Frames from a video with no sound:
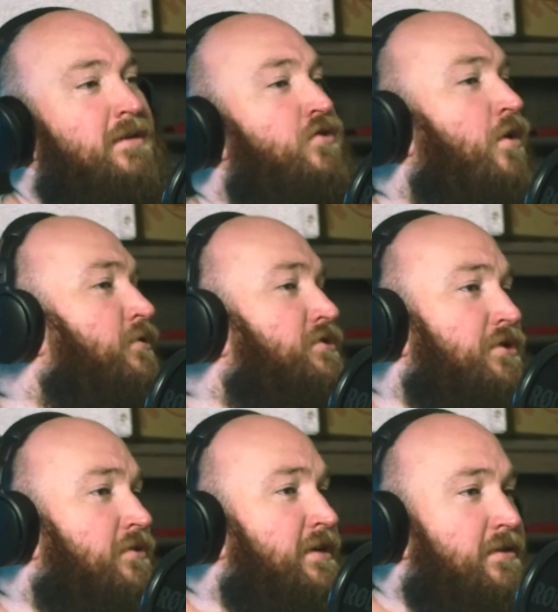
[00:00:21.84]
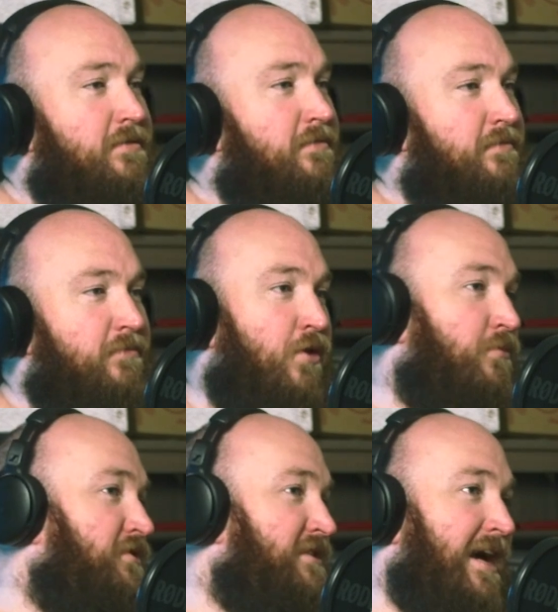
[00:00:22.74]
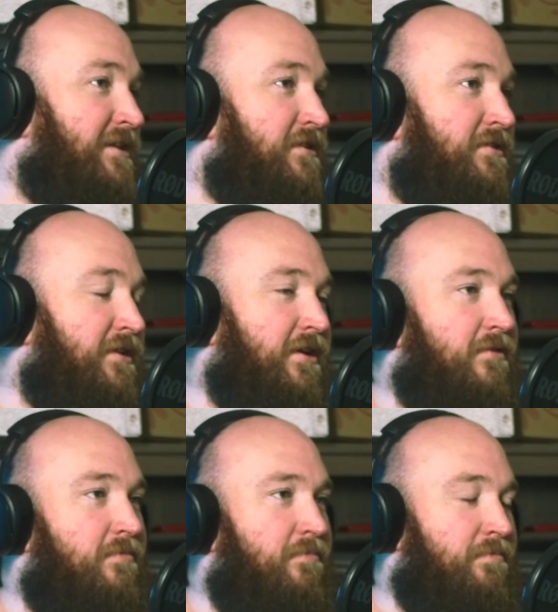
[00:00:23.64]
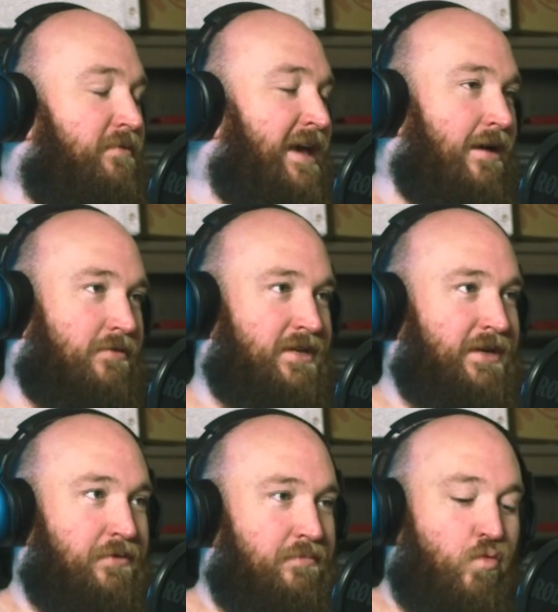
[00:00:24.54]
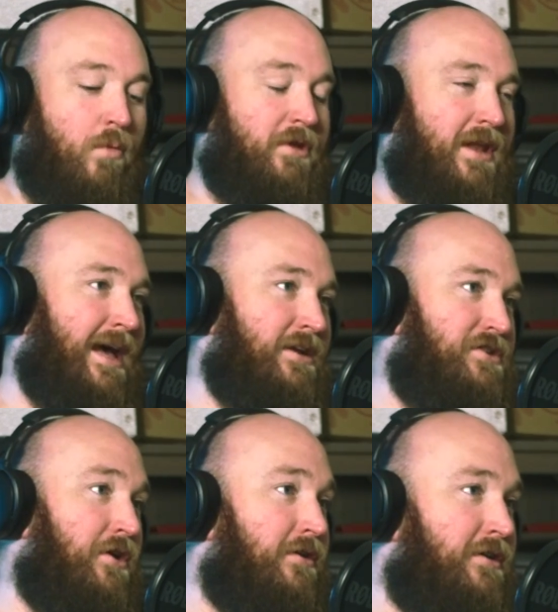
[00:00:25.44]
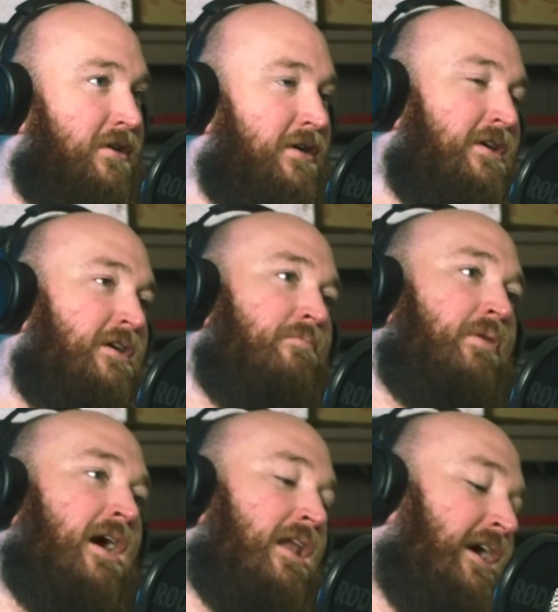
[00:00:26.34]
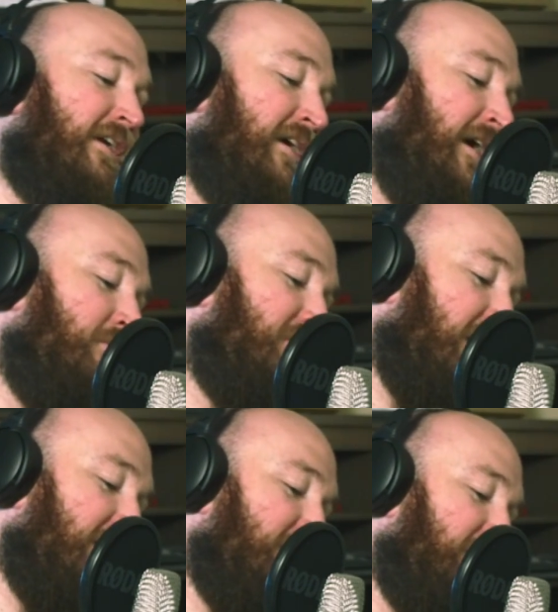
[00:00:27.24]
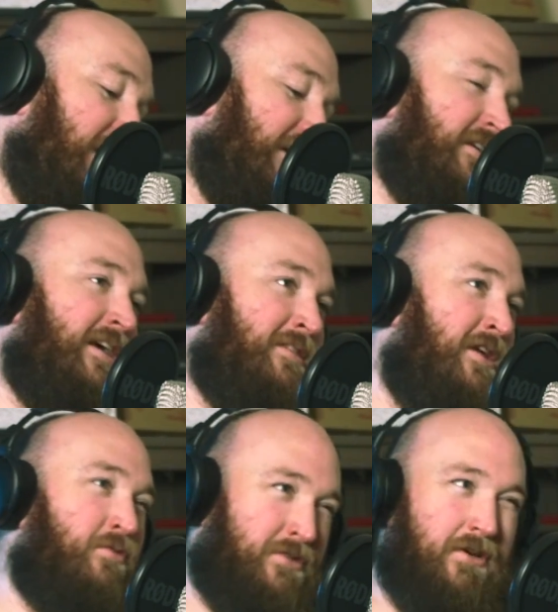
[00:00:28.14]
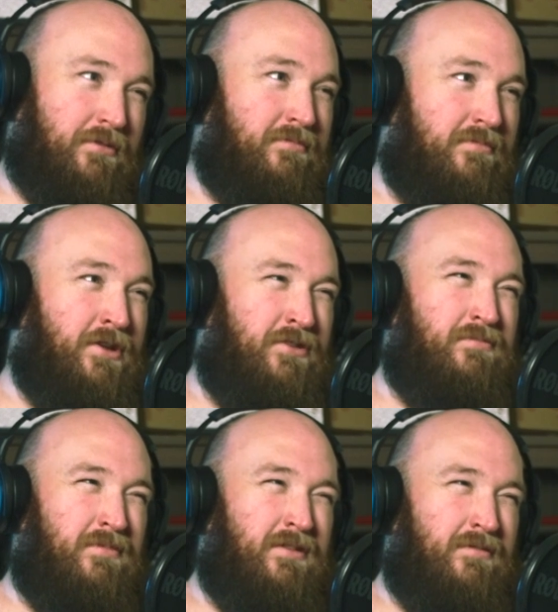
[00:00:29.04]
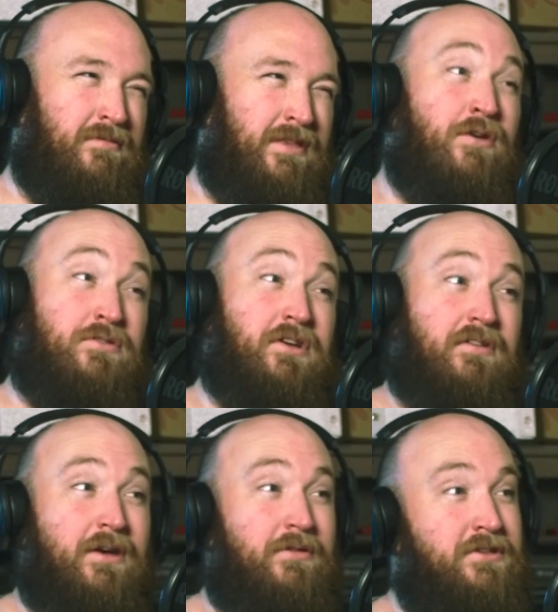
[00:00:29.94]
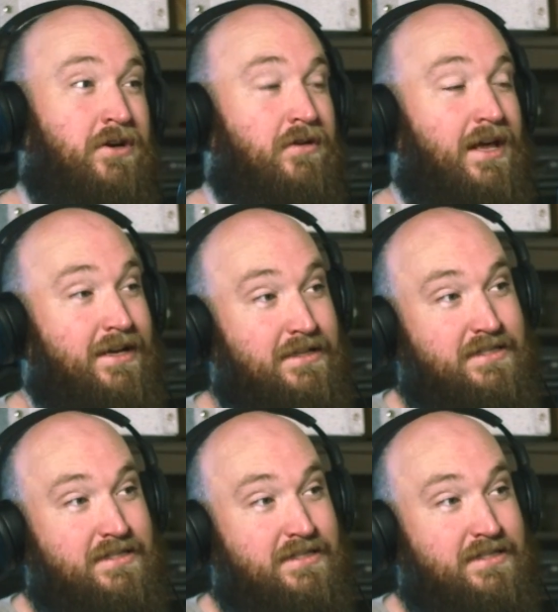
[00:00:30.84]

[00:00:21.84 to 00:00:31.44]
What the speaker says: Normal story, normal standard, you know, cows kill woman and dog. But I like that it was kind of like, and they also killed a dog, like in a